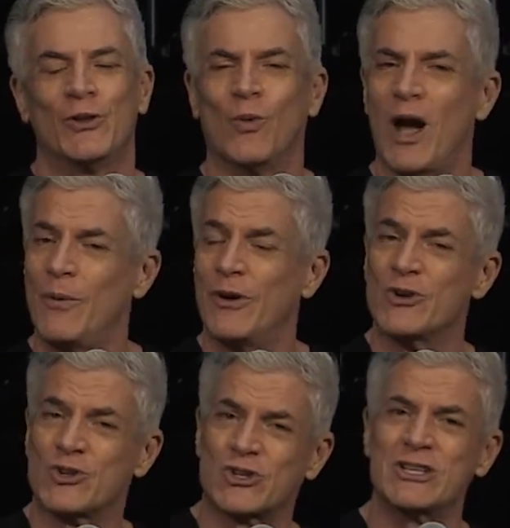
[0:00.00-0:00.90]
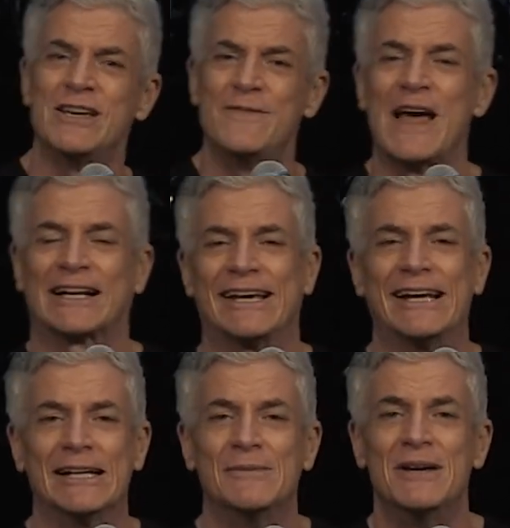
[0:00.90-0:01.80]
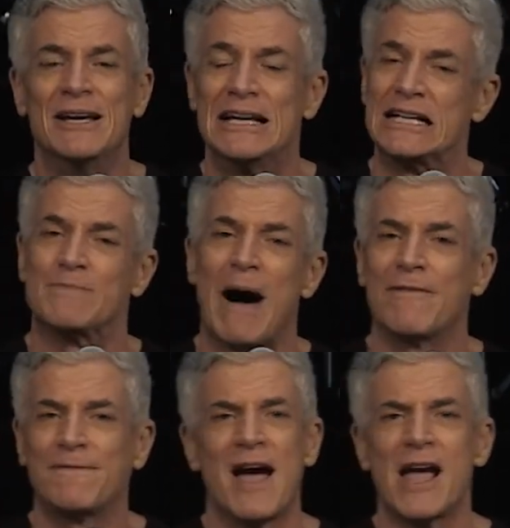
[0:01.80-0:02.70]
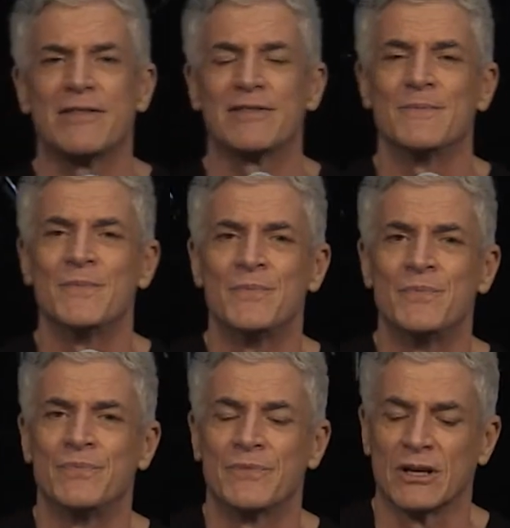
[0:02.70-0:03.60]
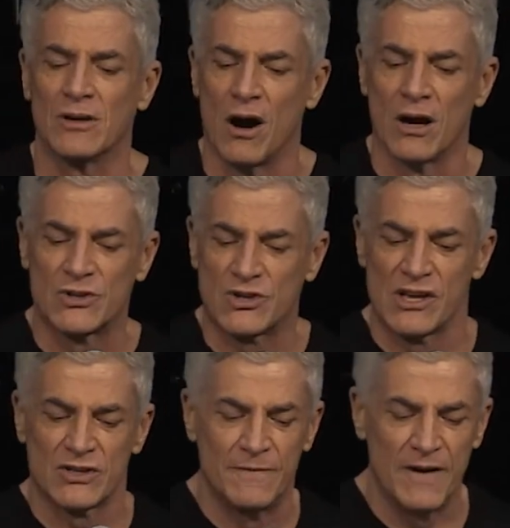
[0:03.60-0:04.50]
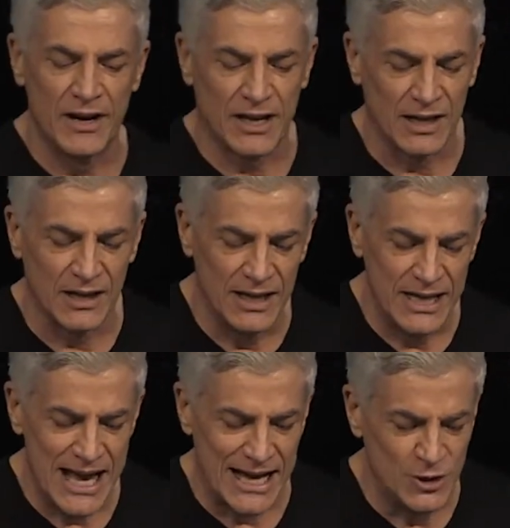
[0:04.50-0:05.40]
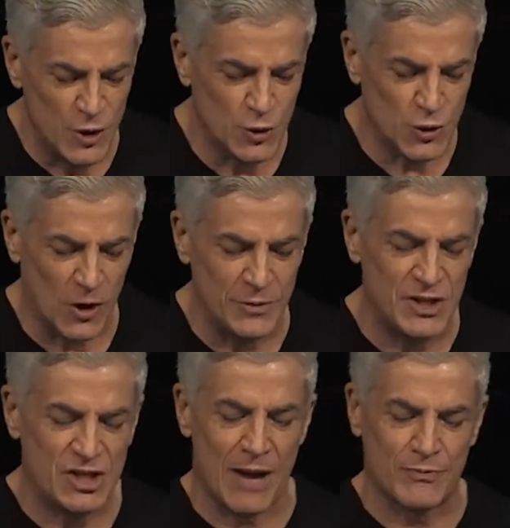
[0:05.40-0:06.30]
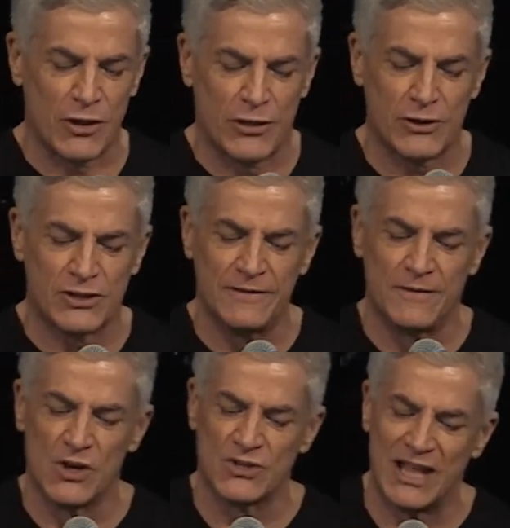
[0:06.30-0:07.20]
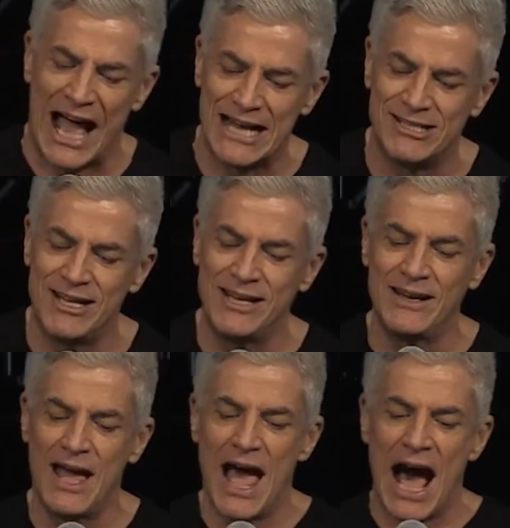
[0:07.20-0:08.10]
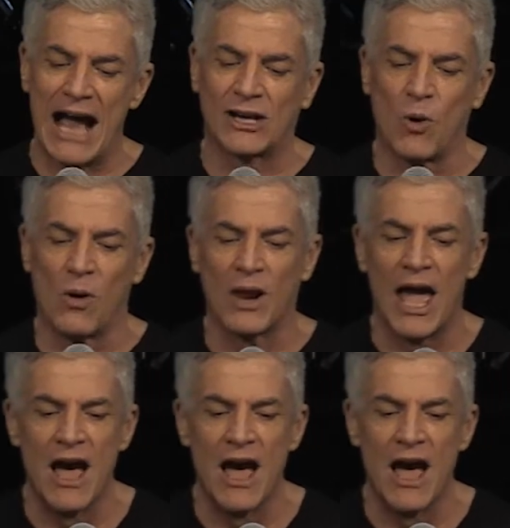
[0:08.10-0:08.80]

And the way we receive that kingdom is by faith. And God says it very clearly here in Deuteronomy chapter 30, verse 19, "I call